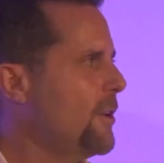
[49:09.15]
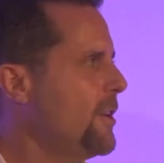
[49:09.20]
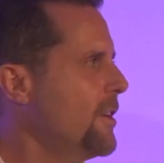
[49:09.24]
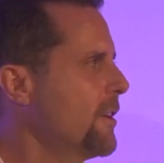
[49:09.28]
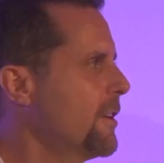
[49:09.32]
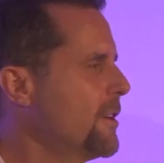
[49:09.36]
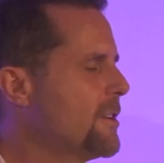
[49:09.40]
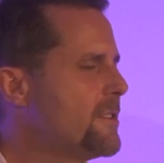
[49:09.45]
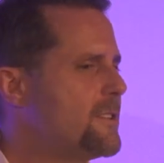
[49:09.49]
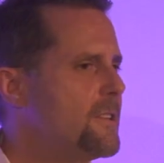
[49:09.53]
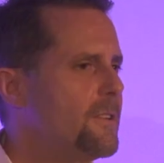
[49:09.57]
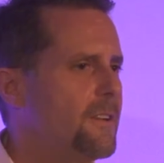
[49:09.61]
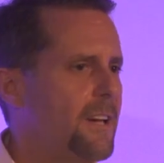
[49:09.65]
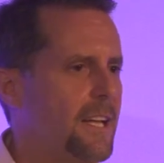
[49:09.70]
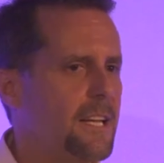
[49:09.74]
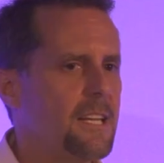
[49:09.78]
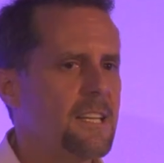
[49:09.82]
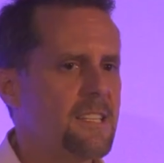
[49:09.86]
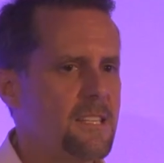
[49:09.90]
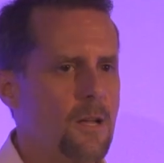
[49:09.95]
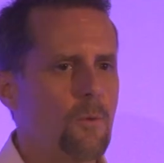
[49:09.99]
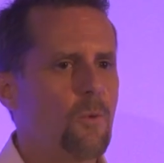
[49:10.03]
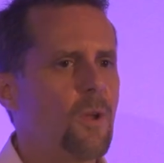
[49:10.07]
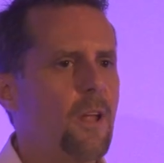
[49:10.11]
are you going to do it? And
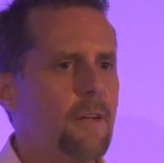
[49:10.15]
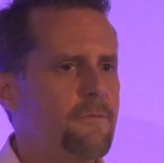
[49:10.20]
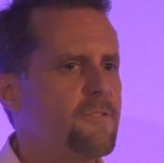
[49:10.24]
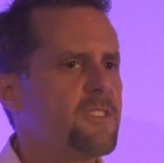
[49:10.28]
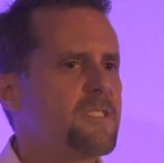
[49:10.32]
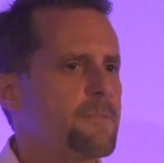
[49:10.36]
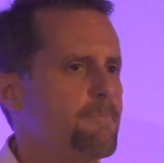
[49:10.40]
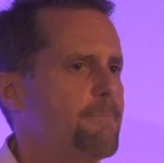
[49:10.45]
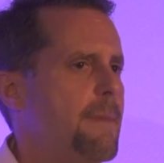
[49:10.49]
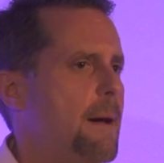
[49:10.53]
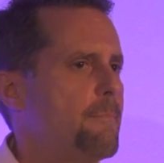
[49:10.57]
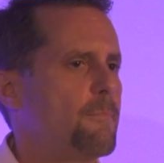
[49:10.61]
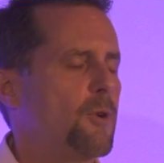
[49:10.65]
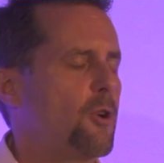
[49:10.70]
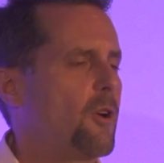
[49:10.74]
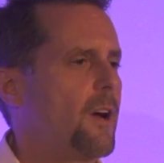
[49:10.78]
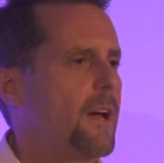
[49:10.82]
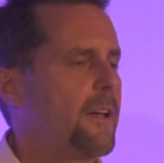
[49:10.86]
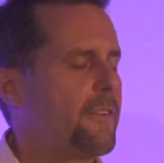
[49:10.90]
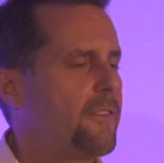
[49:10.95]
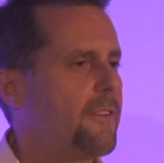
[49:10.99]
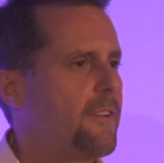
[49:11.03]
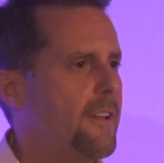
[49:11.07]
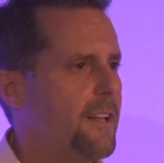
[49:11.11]
he said, well, I've just
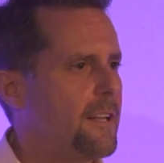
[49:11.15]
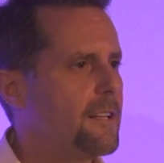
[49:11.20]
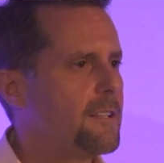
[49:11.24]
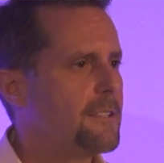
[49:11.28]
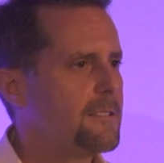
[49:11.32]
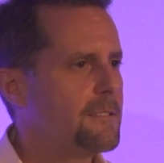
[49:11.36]
memorized it.